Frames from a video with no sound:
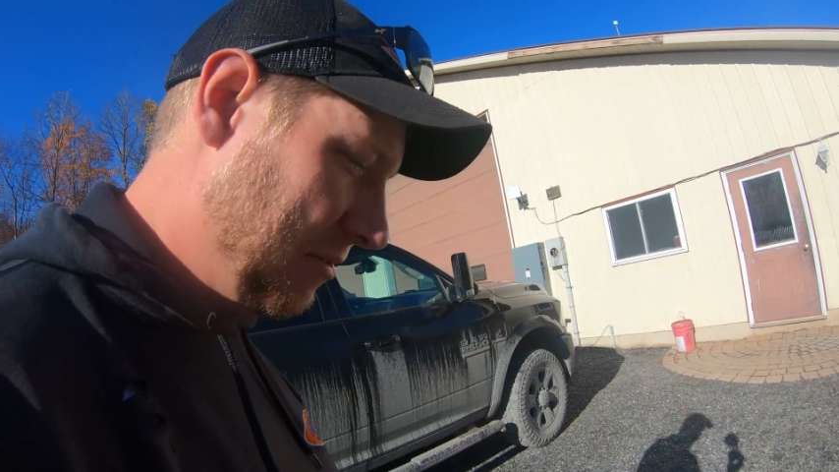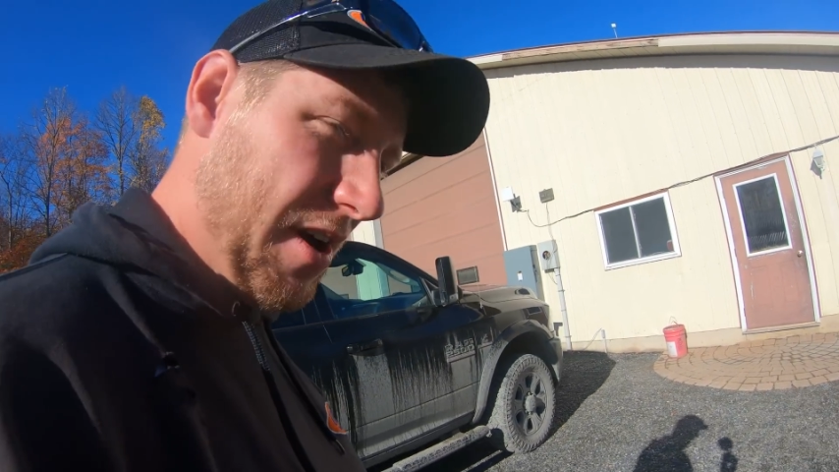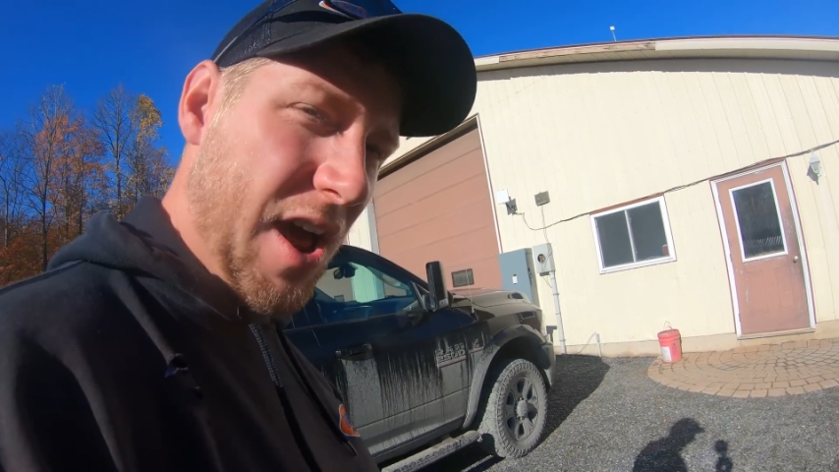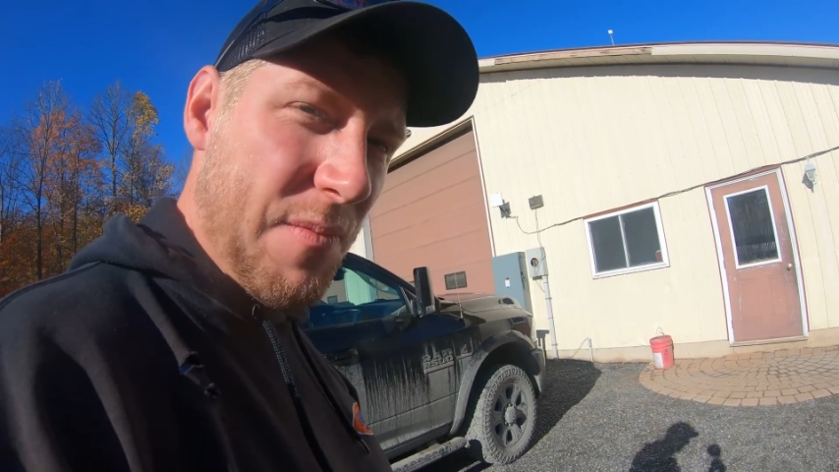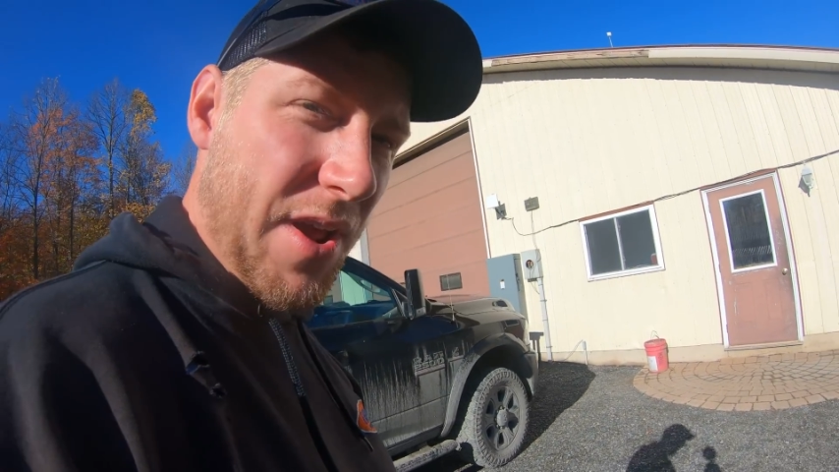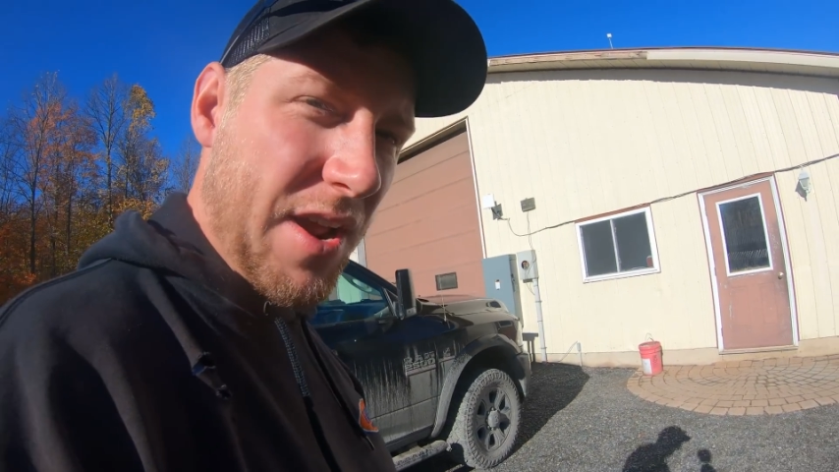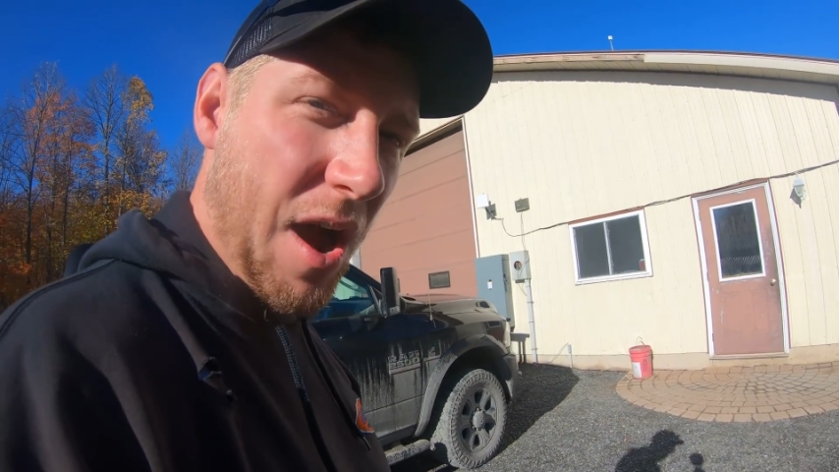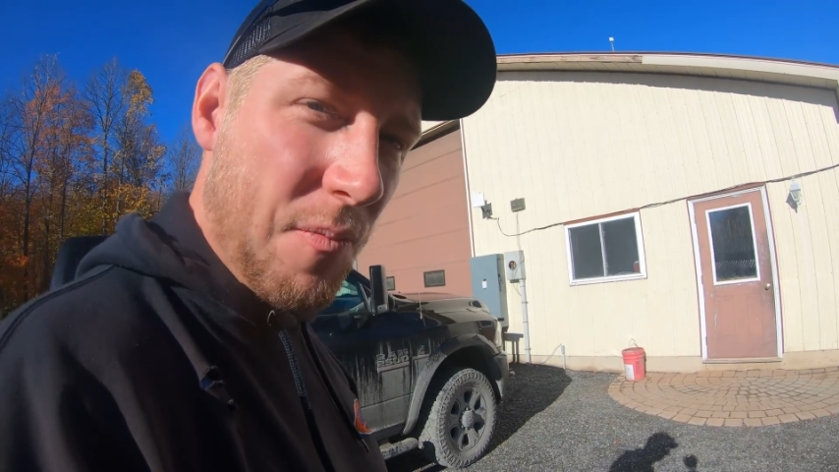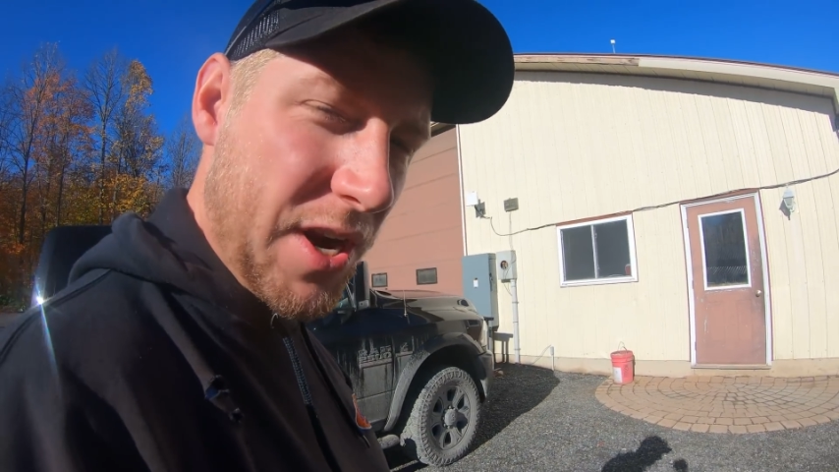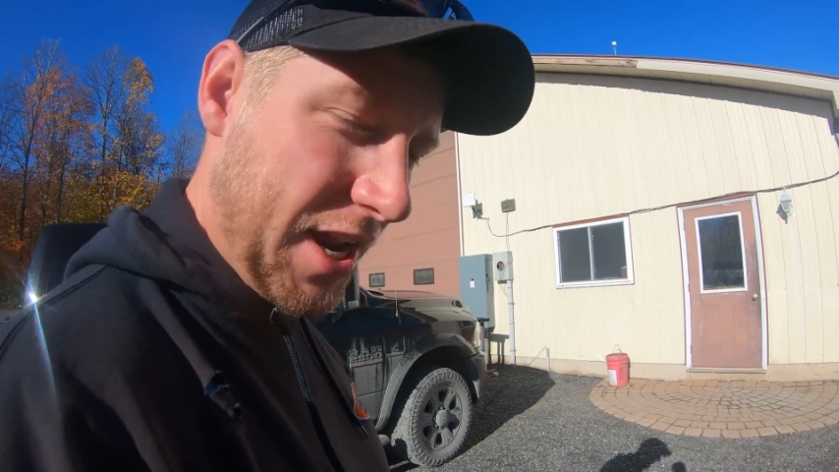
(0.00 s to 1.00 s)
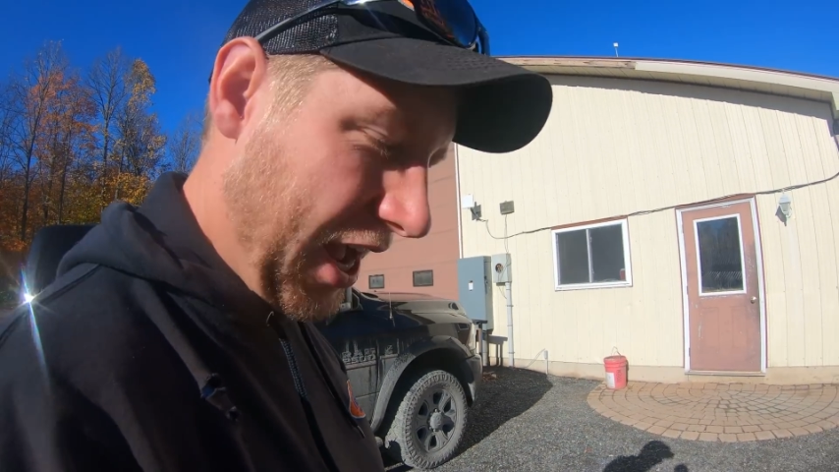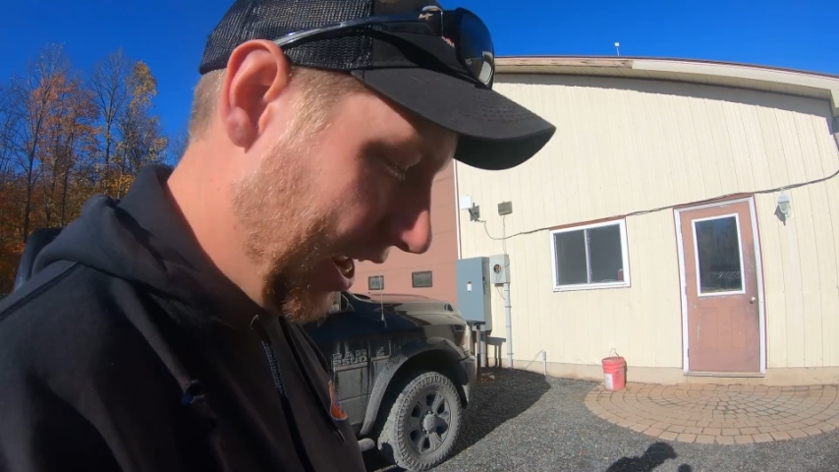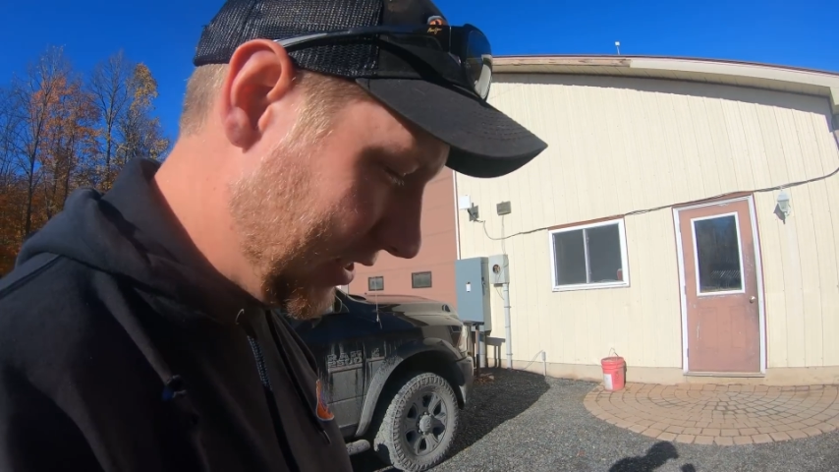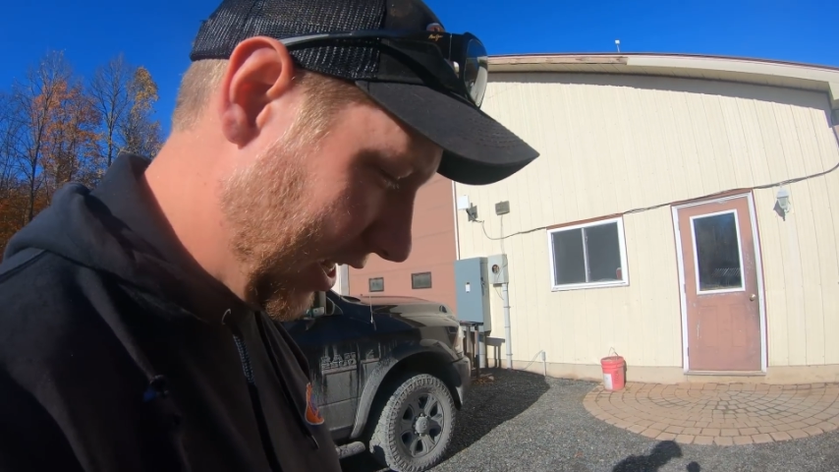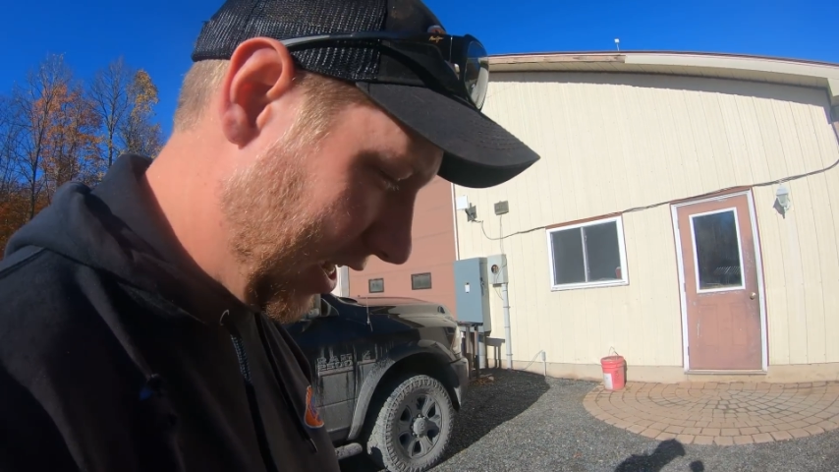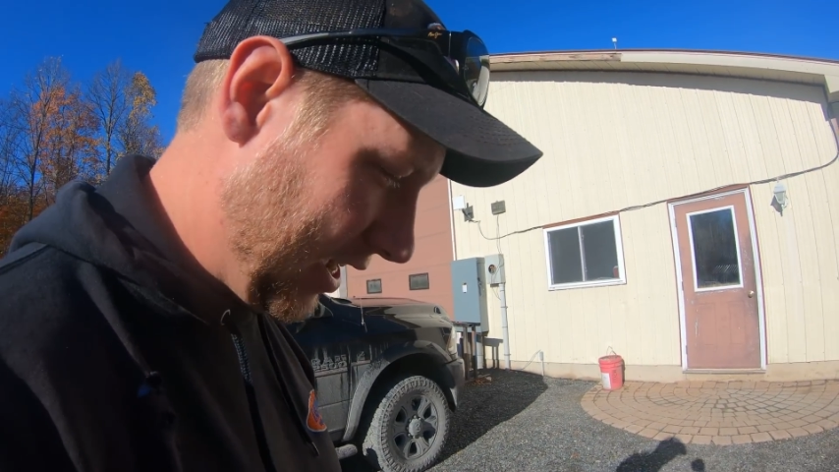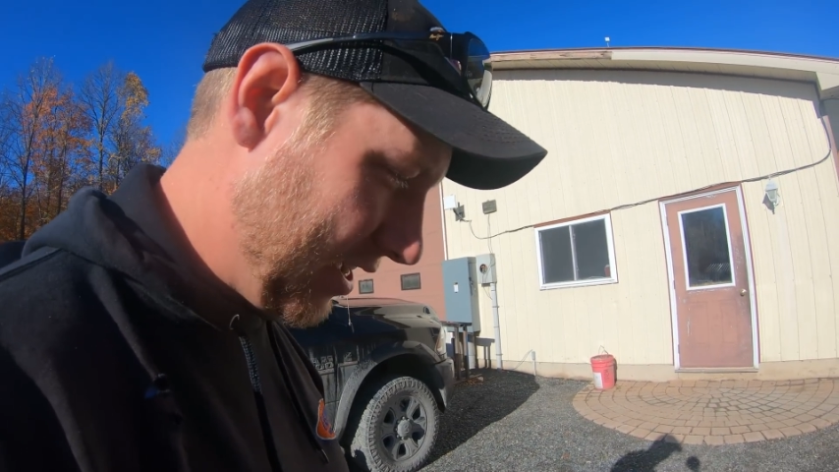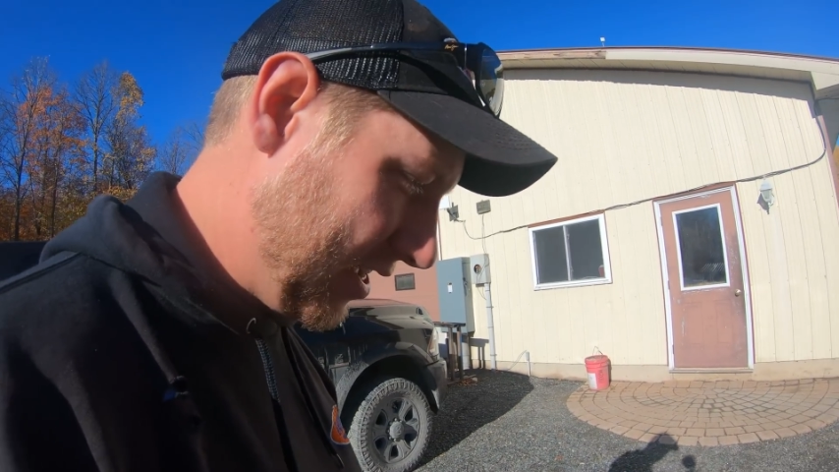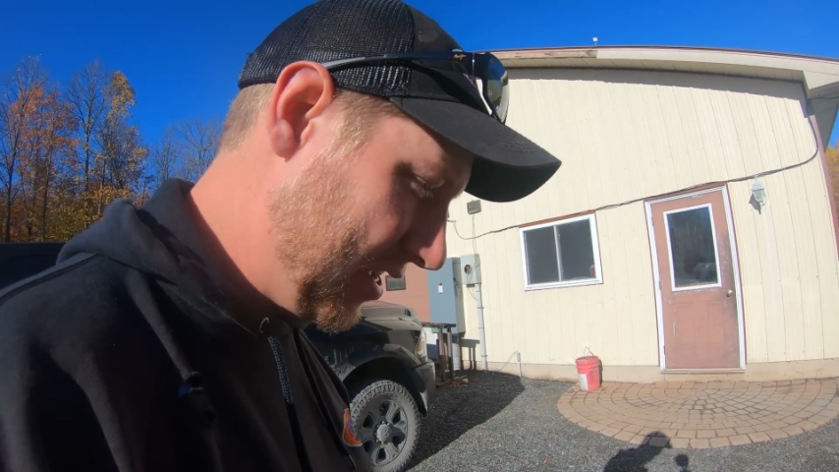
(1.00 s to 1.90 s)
not a big company, guys. Like I